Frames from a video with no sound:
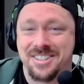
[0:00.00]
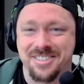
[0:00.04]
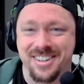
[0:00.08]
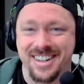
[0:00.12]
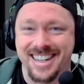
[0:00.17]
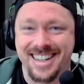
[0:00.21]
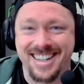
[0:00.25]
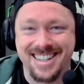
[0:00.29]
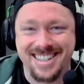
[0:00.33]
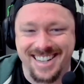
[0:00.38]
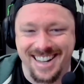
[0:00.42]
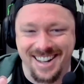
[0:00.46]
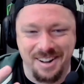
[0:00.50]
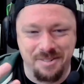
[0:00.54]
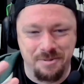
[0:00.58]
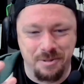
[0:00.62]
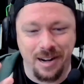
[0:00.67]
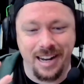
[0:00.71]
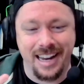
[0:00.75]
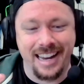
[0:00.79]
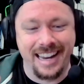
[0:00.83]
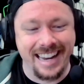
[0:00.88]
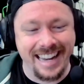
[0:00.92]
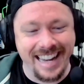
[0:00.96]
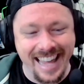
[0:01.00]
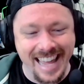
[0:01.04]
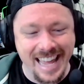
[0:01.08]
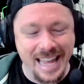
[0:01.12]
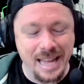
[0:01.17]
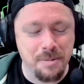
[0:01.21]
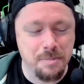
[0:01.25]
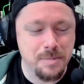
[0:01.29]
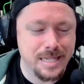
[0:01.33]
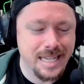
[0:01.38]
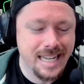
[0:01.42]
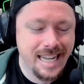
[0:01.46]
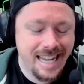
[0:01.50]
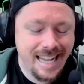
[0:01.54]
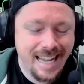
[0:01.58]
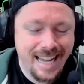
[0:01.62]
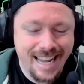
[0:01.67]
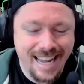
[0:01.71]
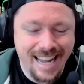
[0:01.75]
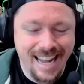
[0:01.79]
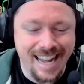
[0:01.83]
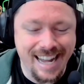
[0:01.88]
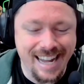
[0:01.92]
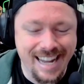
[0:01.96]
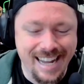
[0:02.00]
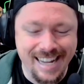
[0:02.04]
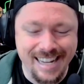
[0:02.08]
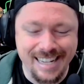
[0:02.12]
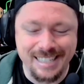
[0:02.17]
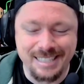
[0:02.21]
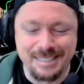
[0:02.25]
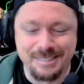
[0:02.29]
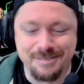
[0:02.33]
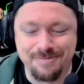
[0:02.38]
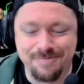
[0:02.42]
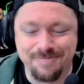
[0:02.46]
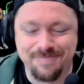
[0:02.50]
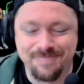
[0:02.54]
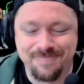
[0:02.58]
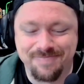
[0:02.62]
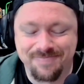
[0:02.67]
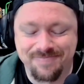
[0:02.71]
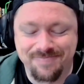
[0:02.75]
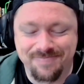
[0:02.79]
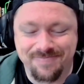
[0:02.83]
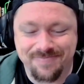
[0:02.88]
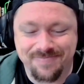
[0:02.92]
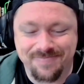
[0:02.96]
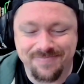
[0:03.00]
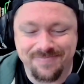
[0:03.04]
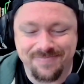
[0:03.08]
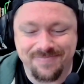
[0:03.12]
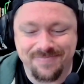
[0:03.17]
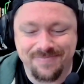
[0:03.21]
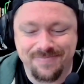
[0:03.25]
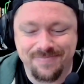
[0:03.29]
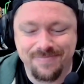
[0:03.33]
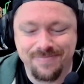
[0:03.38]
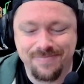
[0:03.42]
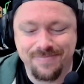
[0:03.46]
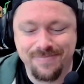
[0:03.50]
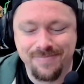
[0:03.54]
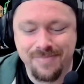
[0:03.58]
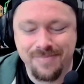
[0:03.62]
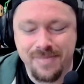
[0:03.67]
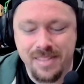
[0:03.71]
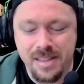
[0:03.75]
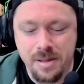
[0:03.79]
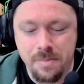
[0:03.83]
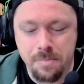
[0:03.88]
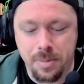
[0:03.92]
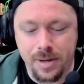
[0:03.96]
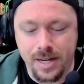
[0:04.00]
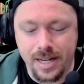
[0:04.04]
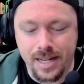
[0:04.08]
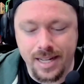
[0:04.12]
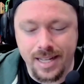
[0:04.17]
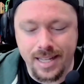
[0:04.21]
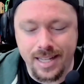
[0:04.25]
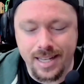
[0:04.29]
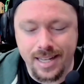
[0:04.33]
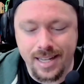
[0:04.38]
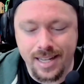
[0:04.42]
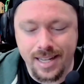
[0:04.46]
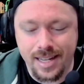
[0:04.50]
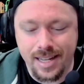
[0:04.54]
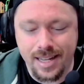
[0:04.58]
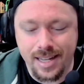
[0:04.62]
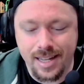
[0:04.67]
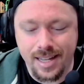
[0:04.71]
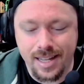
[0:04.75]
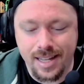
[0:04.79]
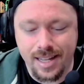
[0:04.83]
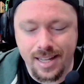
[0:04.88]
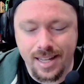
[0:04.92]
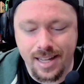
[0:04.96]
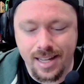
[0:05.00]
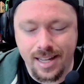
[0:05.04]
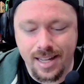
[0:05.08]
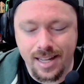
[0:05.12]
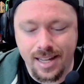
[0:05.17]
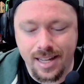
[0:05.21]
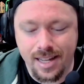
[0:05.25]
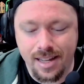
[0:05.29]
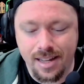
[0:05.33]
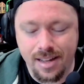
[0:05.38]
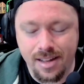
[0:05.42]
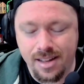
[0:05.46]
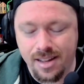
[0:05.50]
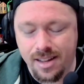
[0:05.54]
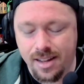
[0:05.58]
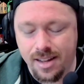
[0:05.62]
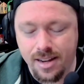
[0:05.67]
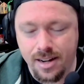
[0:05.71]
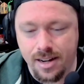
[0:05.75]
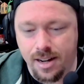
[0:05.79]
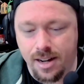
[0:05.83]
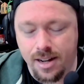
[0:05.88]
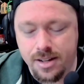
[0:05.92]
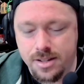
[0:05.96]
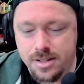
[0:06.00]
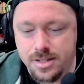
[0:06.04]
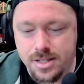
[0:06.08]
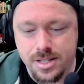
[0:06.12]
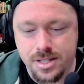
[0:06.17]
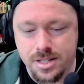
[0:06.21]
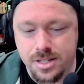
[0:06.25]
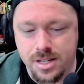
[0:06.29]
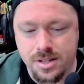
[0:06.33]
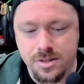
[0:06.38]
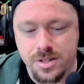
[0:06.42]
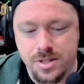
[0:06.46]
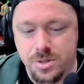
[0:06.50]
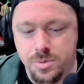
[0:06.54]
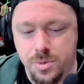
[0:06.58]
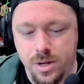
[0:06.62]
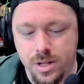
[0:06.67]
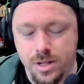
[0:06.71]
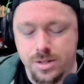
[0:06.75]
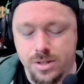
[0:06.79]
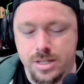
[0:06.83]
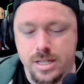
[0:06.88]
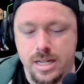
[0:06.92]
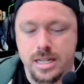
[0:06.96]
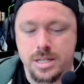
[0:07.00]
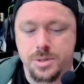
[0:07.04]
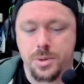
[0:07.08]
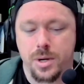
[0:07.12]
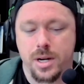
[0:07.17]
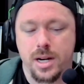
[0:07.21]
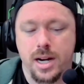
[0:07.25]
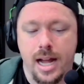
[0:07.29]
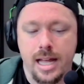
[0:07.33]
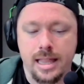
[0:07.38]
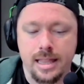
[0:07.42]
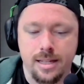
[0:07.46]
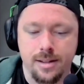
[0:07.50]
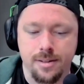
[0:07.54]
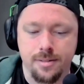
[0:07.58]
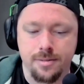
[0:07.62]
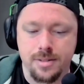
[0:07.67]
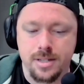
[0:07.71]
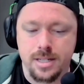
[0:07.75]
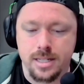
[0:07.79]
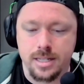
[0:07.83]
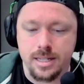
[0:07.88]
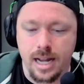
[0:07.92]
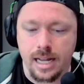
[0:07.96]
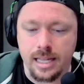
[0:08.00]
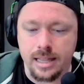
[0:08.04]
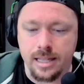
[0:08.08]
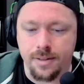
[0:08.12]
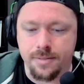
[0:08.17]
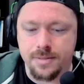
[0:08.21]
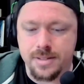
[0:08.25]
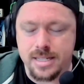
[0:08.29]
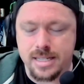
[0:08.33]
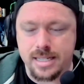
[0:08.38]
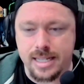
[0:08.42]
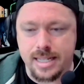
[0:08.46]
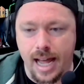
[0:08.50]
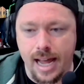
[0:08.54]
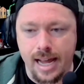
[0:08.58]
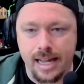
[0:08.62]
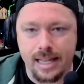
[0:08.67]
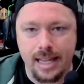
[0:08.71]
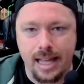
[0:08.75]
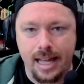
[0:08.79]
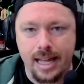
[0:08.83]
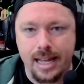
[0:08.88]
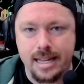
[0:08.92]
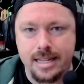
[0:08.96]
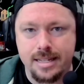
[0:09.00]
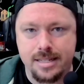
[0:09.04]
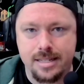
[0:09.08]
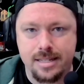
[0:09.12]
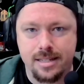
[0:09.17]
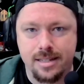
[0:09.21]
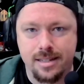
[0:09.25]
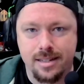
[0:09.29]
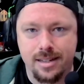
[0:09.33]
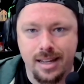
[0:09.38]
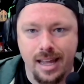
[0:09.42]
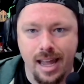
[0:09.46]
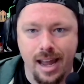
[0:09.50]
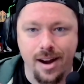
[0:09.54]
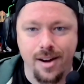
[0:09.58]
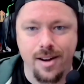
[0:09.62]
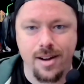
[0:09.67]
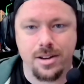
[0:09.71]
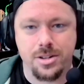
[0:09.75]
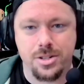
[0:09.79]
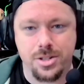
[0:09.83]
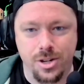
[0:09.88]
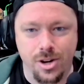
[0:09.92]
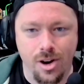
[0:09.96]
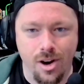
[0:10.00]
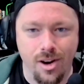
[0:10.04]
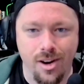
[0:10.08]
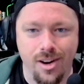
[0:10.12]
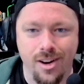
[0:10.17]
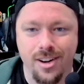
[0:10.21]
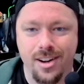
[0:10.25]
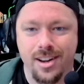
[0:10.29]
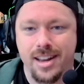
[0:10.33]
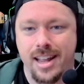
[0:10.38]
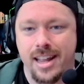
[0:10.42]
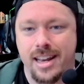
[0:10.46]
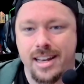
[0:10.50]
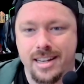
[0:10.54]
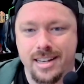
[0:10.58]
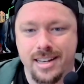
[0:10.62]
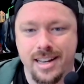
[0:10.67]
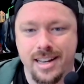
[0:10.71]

funny because now I'm working in games. Um, but it was just one of those things where I loved stylized character art and